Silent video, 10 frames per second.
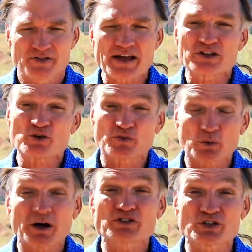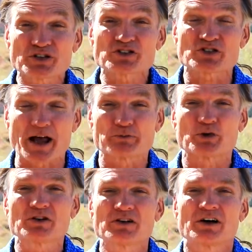Thank you for watching this
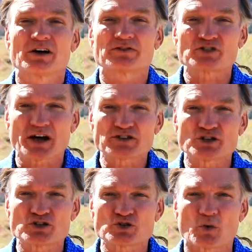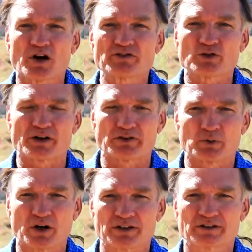sample of Tai Chi Chuan for
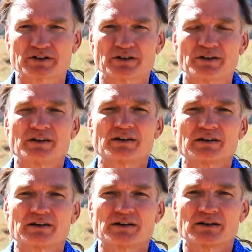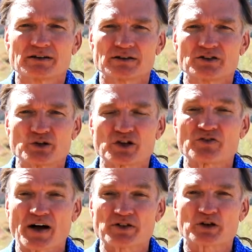Everyone. You can
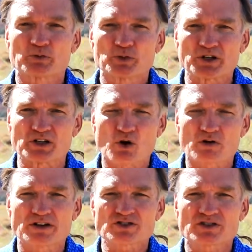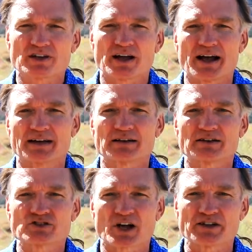find the complete course at
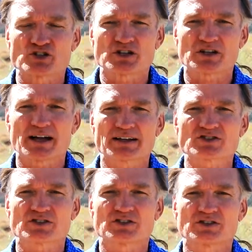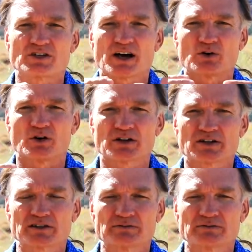taichiclass.org.